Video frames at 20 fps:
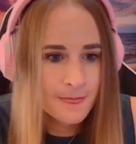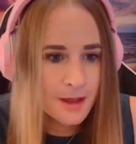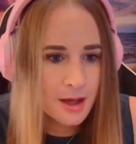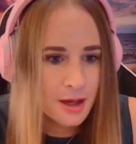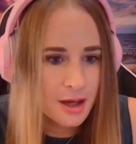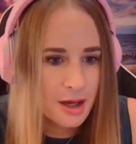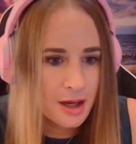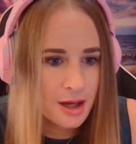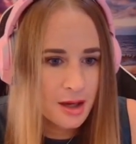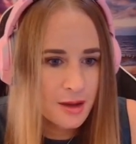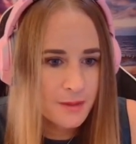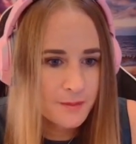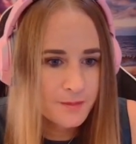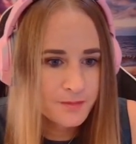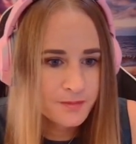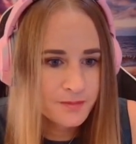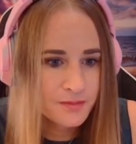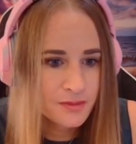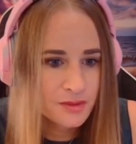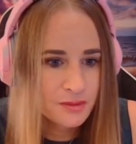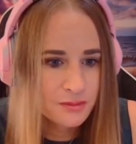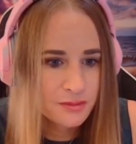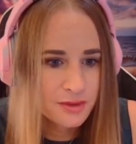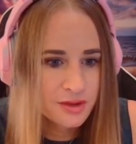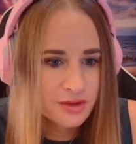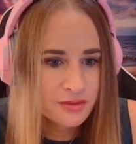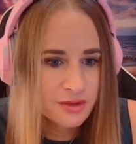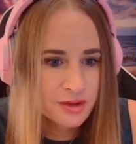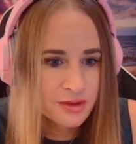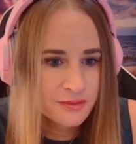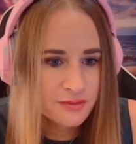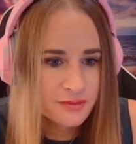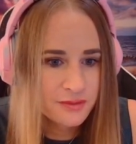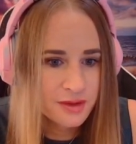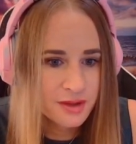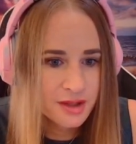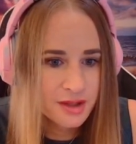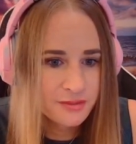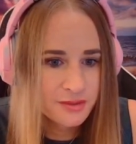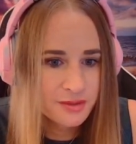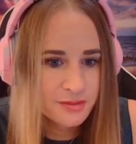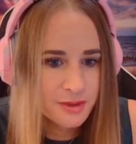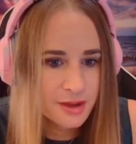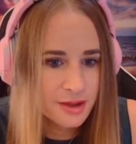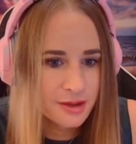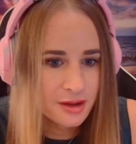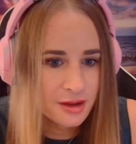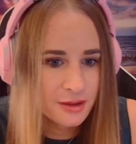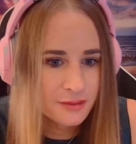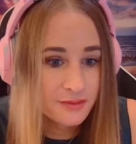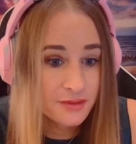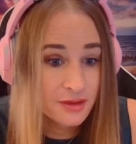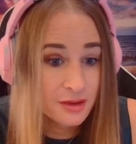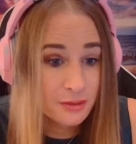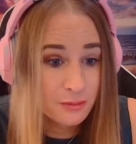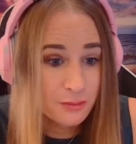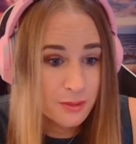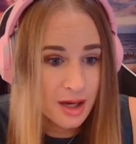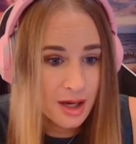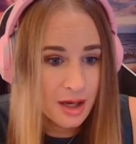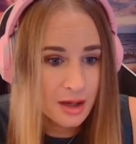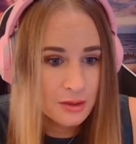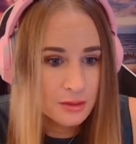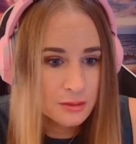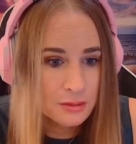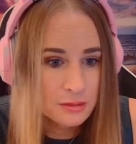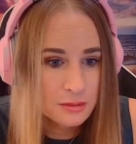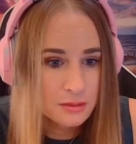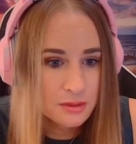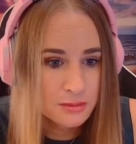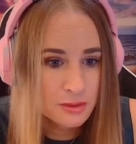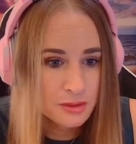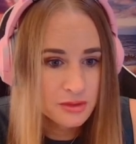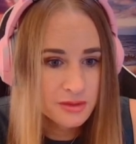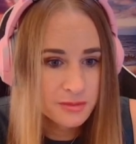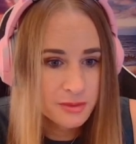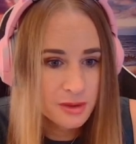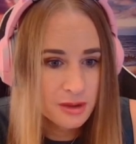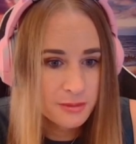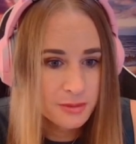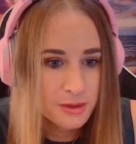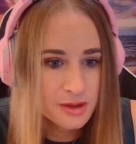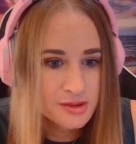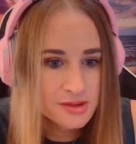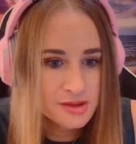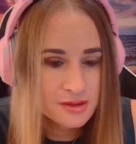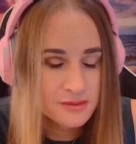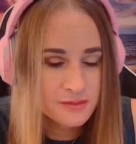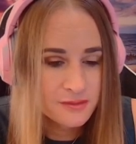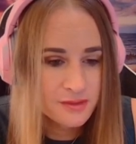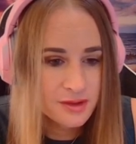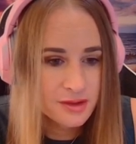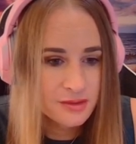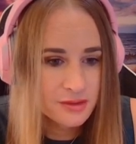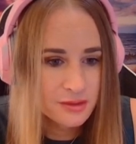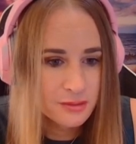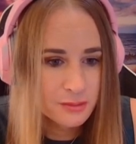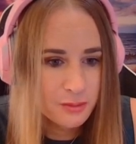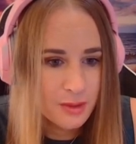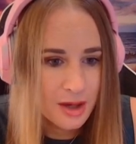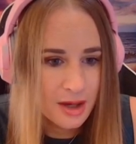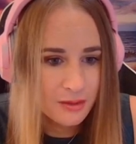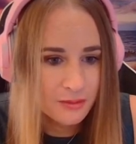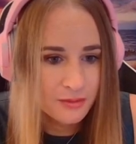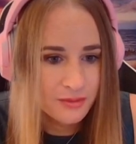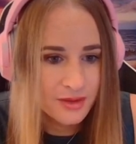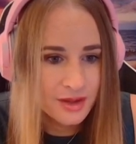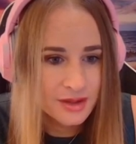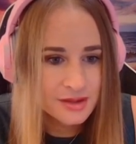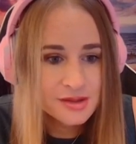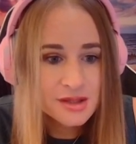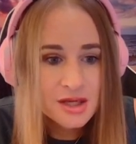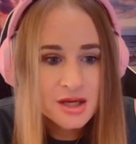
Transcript: The re-trigger free games are played after. Oh, wow. The multiplier applies to the free trigger. Wow, that's...